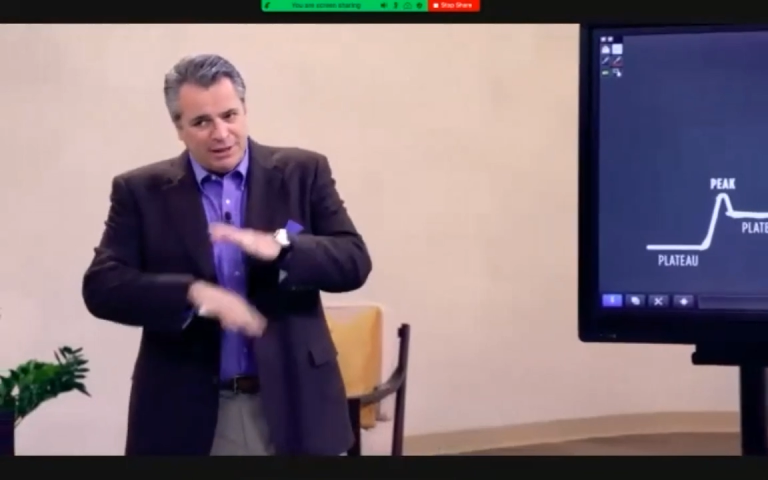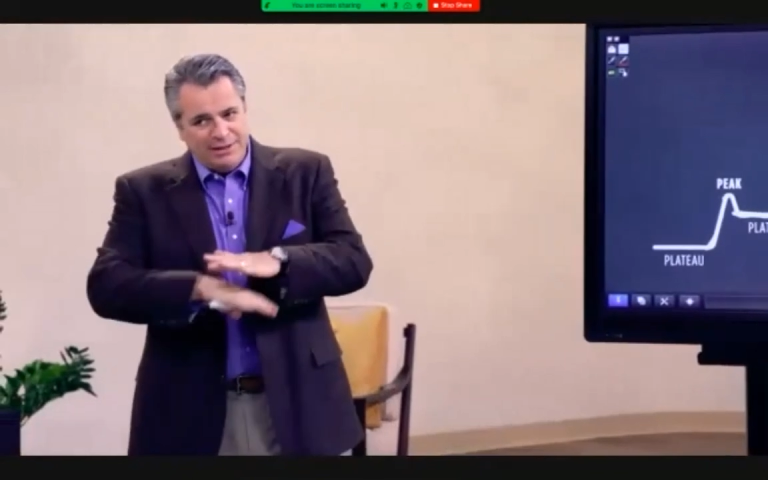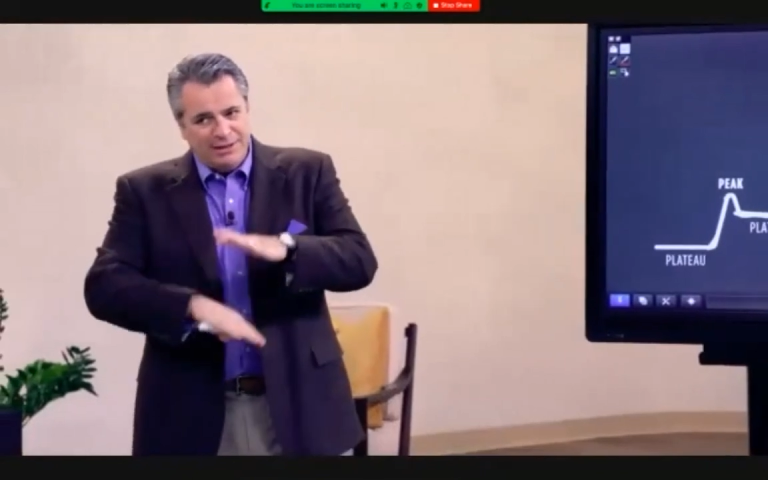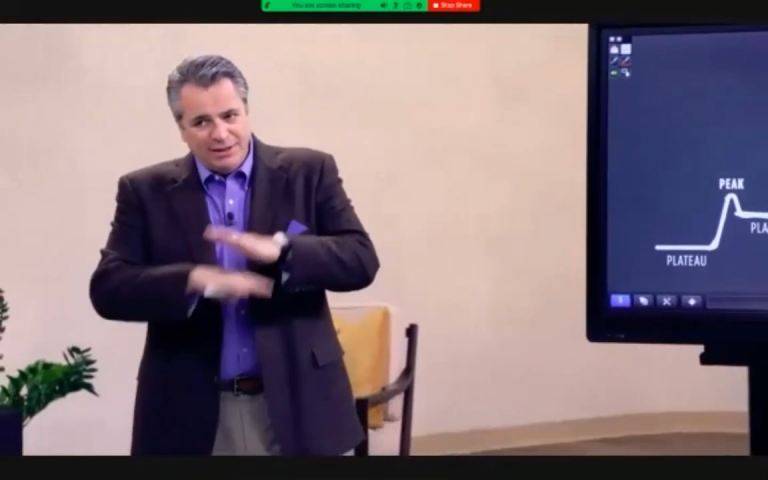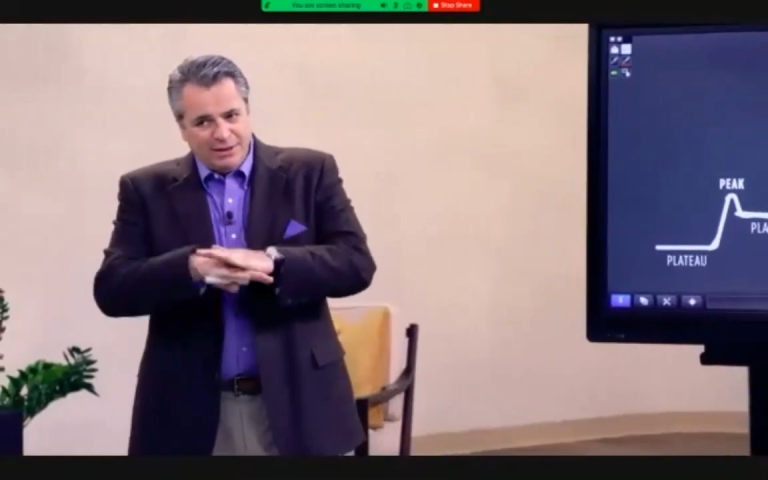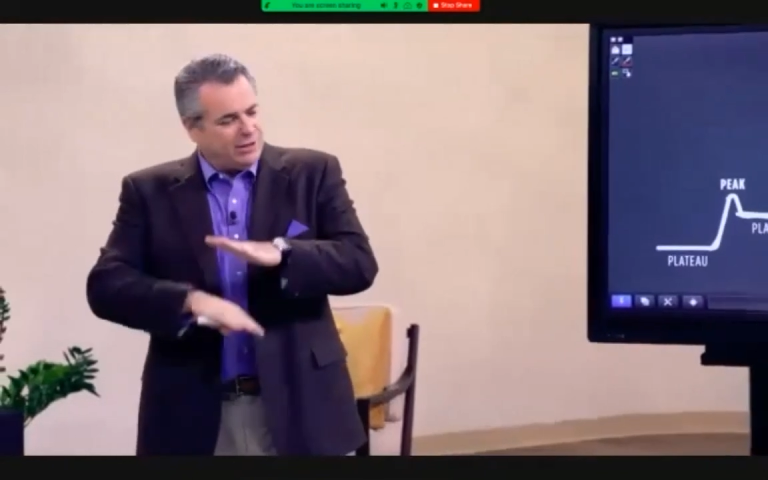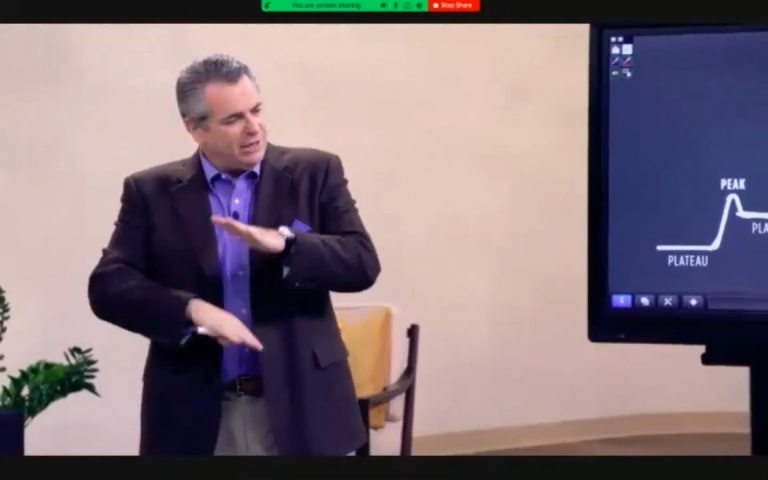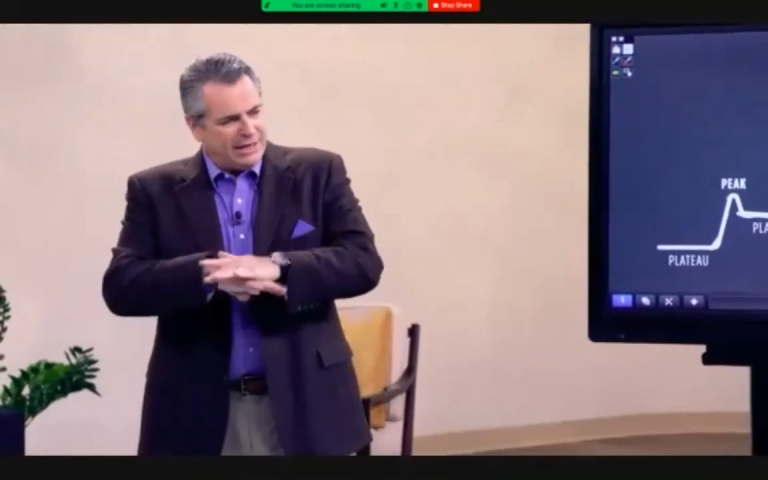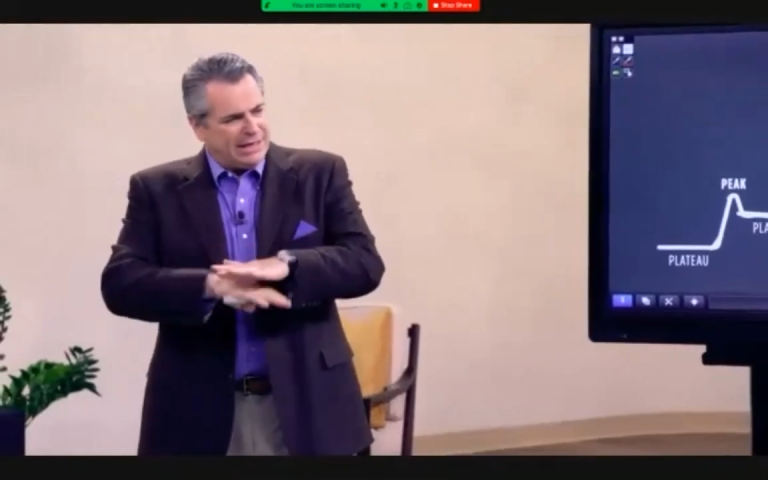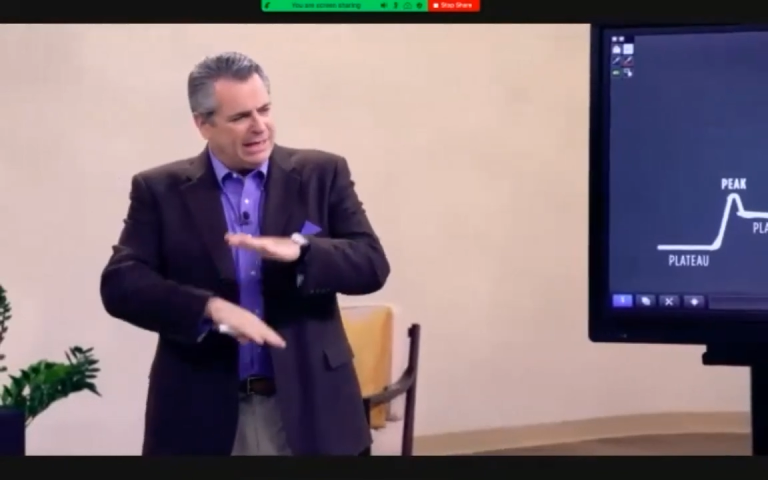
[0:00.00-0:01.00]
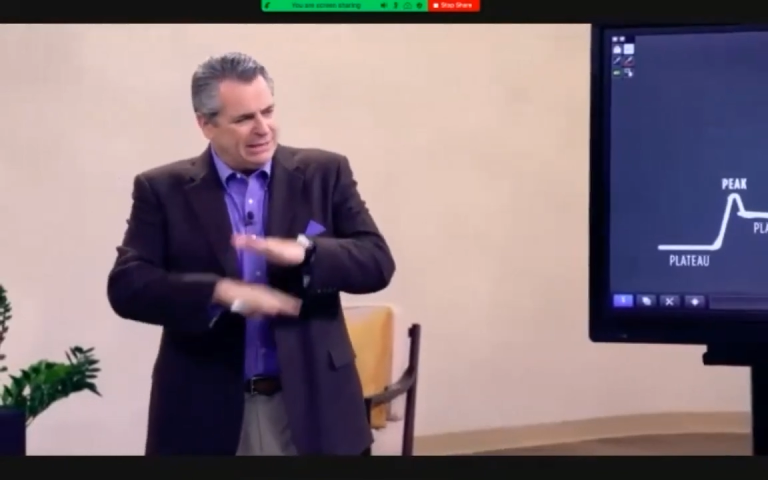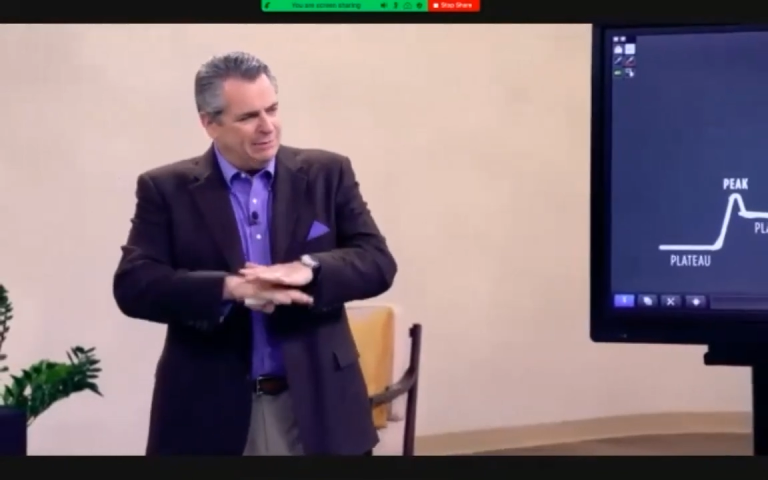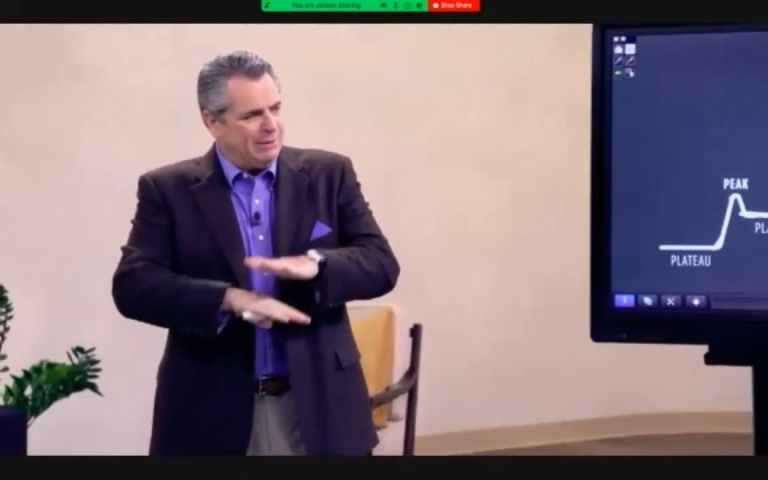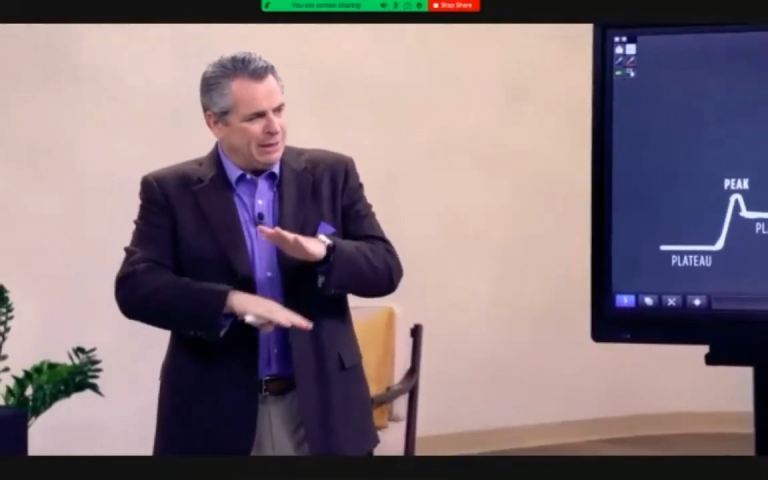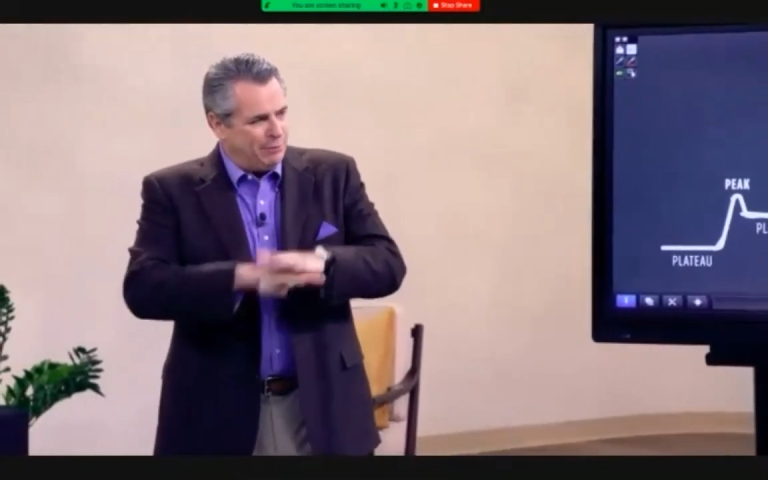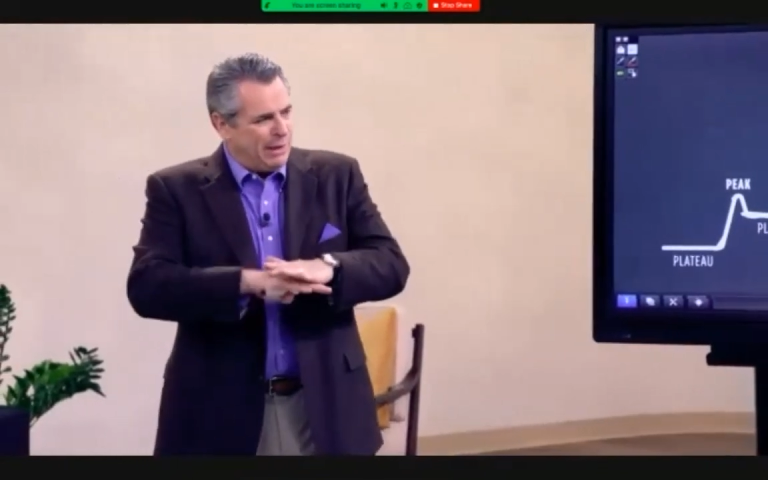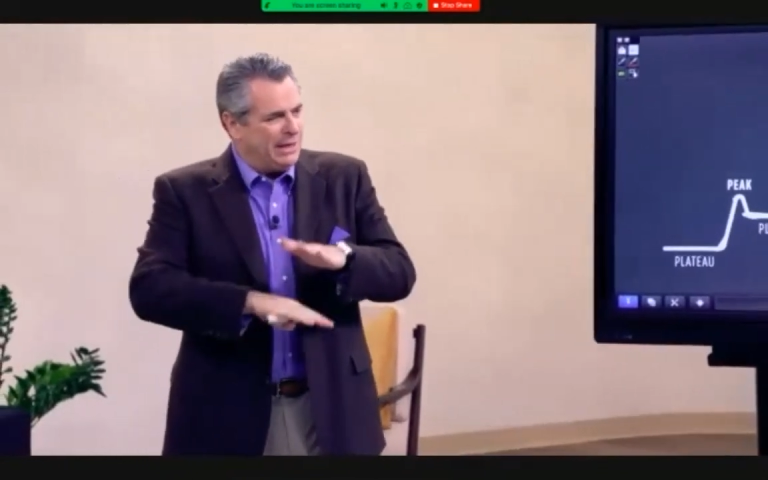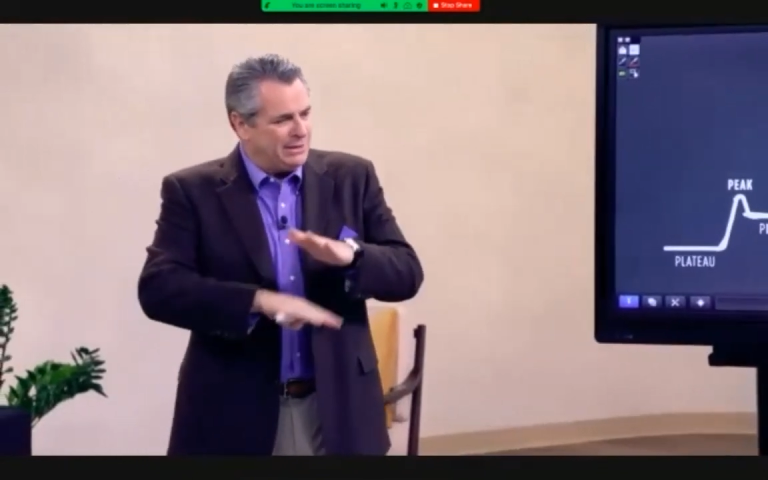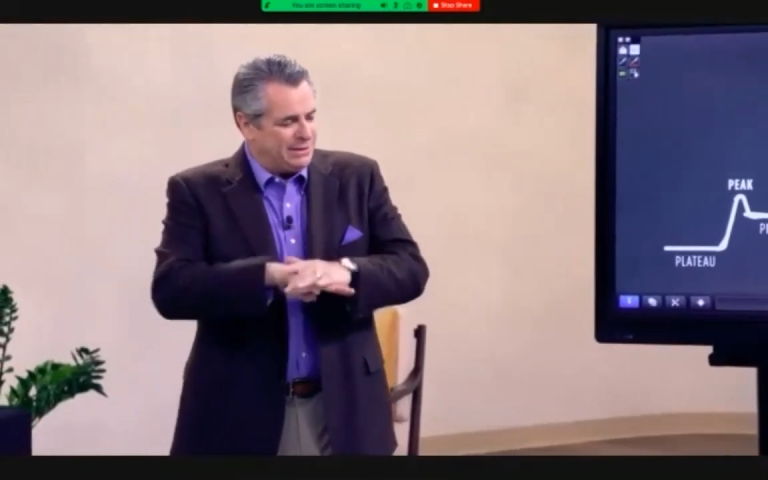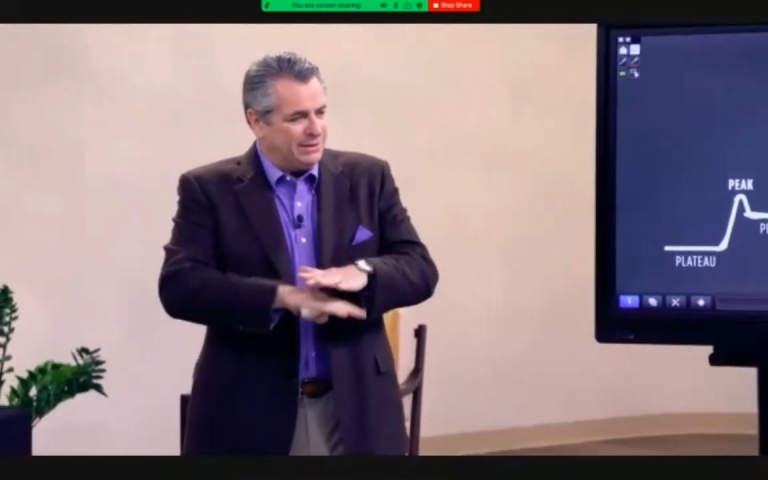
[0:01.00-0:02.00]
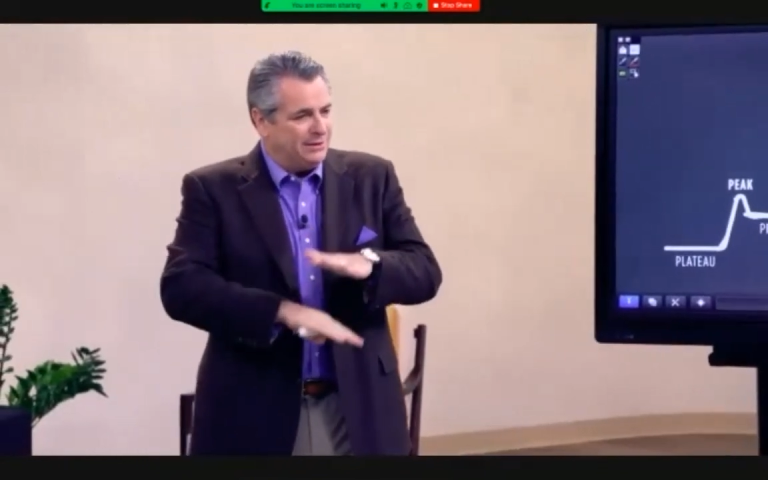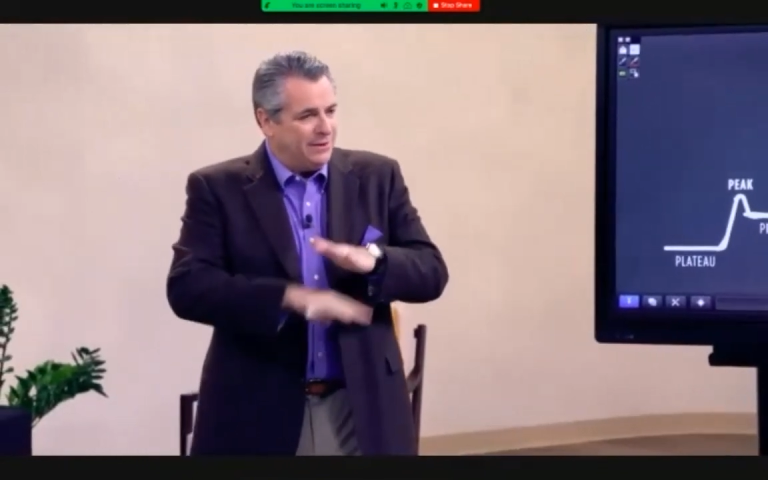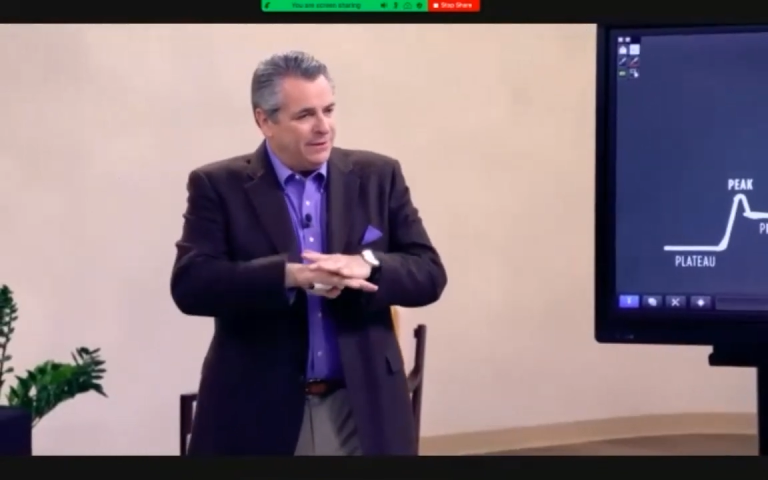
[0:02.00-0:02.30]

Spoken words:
that? It's like I can't seem to get past it.